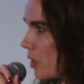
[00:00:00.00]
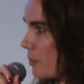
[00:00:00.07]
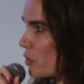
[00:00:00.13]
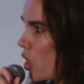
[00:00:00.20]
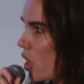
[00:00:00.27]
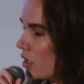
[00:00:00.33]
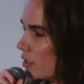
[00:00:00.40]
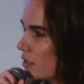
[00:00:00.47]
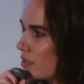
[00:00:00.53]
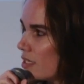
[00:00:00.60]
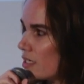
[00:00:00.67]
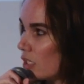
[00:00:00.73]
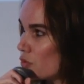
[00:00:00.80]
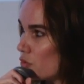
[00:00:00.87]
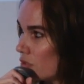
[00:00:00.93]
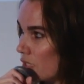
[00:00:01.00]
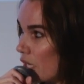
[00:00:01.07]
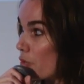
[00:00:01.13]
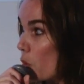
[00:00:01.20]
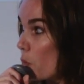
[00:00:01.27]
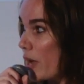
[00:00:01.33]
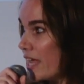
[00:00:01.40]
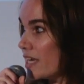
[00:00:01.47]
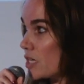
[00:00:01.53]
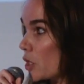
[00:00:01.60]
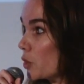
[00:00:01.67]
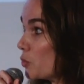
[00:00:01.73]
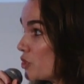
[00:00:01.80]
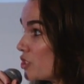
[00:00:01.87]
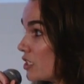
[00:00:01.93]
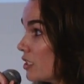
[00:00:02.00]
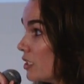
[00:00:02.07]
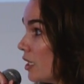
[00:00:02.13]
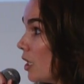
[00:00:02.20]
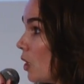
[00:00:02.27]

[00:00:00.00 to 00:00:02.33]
I'm calling the narrowband IoT.